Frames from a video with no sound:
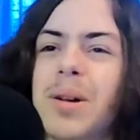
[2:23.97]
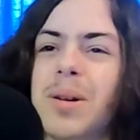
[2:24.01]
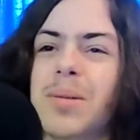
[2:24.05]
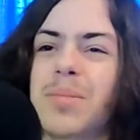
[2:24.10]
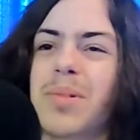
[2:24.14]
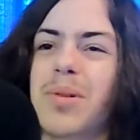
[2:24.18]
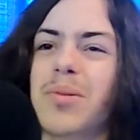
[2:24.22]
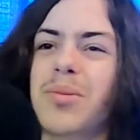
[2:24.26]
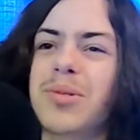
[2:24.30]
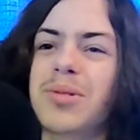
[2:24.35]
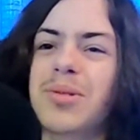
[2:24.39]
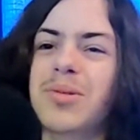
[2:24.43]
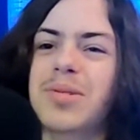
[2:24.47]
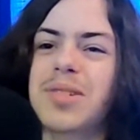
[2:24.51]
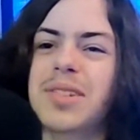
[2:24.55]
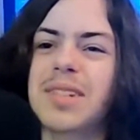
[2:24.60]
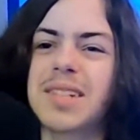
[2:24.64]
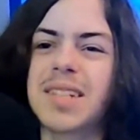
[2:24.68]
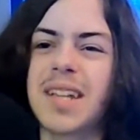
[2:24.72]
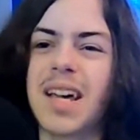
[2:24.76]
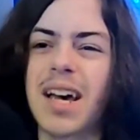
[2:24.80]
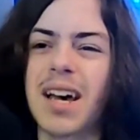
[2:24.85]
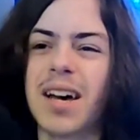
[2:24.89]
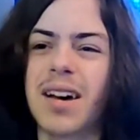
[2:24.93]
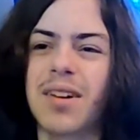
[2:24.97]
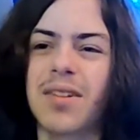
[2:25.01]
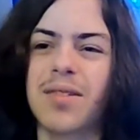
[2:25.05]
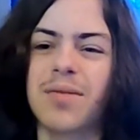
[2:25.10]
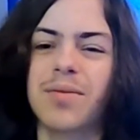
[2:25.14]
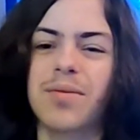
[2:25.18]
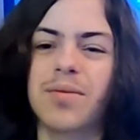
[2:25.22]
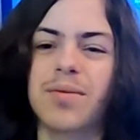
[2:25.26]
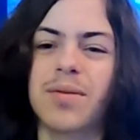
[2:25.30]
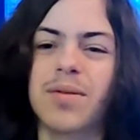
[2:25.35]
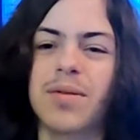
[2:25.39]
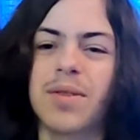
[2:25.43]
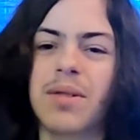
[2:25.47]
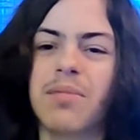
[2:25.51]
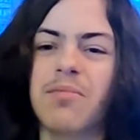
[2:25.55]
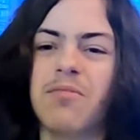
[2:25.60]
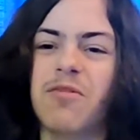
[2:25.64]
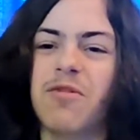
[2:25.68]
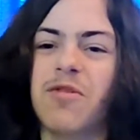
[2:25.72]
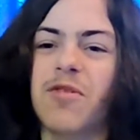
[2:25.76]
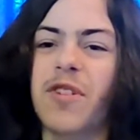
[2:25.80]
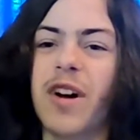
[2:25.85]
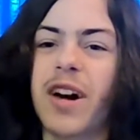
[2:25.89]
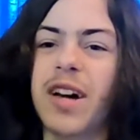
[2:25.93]
But when you just have them
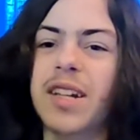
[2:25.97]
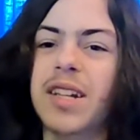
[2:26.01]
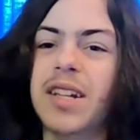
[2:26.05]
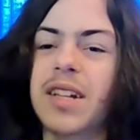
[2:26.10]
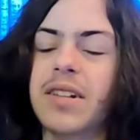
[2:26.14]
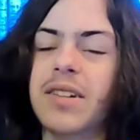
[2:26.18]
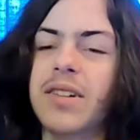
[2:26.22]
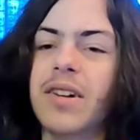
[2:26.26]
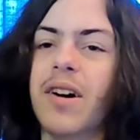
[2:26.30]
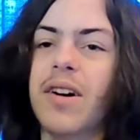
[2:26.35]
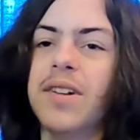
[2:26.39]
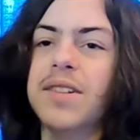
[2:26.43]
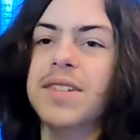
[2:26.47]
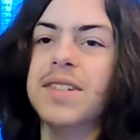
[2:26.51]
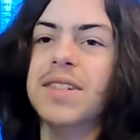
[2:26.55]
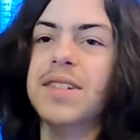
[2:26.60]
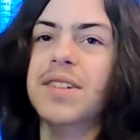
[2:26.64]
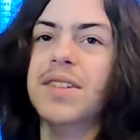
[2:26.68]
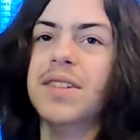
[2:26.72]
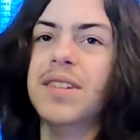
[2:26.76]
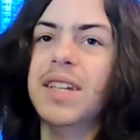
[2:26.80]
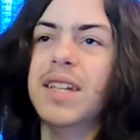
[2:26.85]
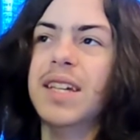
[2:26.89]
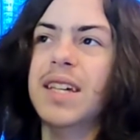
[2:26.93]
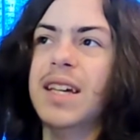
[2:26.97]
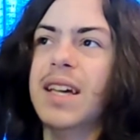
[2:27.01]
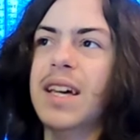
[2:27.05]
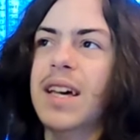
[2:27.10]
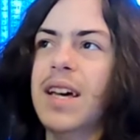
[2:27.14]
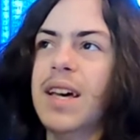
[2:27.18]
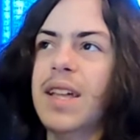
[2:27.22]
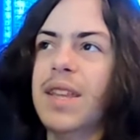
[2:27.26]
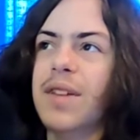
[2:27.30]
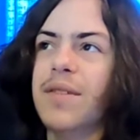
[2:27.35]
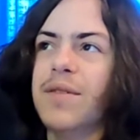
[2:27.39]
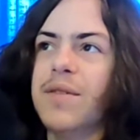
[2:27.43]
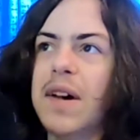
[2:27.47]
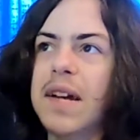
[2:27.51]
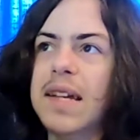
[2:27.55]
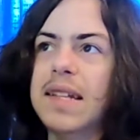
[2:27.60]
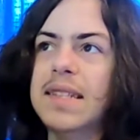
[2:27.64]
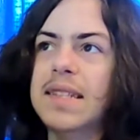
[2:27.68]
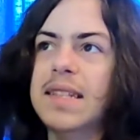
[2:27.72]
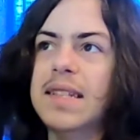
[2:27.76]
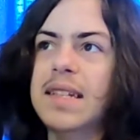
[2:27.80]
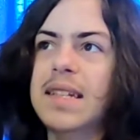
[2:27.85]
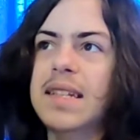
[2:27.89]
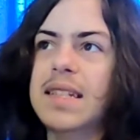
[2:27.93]
fighting constantly, the fight
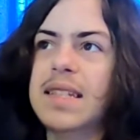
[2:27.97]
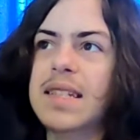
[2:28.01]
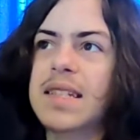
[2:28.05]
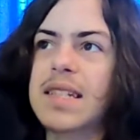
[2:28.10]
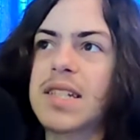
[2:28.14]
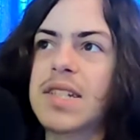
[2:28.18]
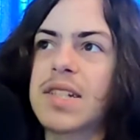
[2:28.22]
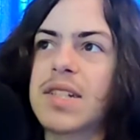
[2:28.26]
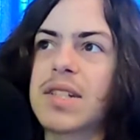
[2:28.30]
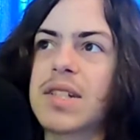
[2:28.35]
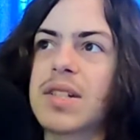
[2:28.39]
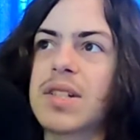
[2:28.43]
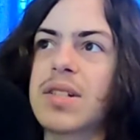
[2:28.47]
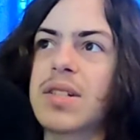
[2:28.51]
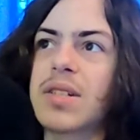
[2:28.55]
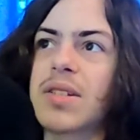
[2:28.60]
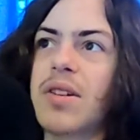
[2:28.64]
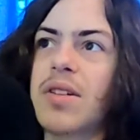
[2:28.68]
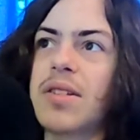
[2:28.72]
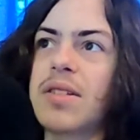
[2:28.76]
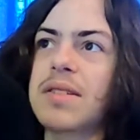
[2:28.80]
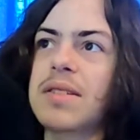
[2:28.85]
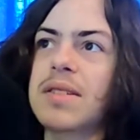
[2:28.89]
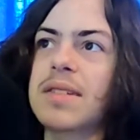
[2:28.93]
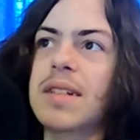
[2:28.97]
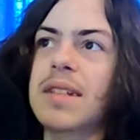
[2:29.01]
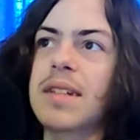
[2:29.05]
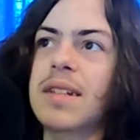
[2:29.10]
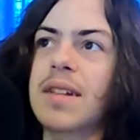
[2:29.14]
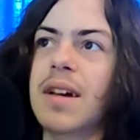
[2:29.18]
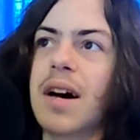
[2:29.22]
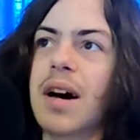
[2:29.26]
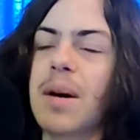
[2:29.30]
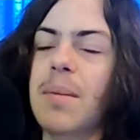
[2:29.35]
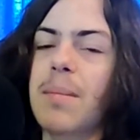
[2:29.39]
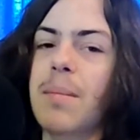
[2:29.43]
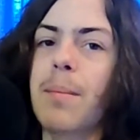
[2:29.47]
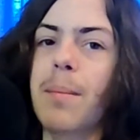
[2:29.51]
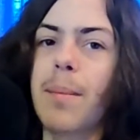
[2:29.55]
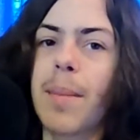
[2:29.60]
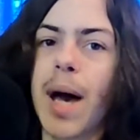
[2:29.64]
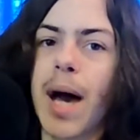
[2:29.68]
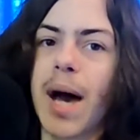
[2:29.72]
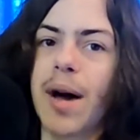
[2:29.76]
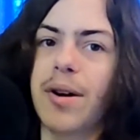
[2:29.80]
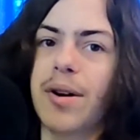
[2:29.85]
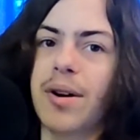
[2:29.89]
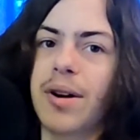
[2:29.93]
scenes just start to not
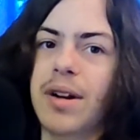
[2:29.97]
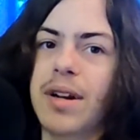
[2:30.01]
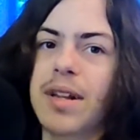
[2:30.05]
matter.